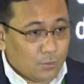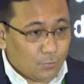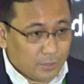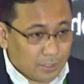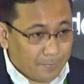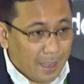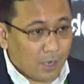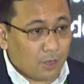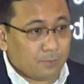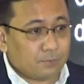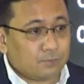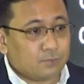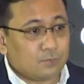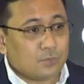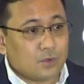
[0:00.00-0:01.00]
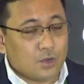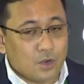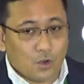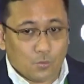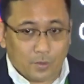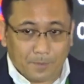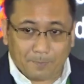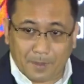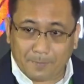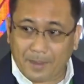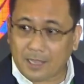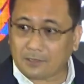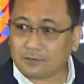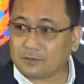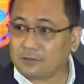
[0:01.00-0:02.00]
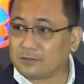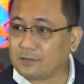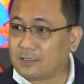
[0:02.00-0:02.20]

we develop, we implement,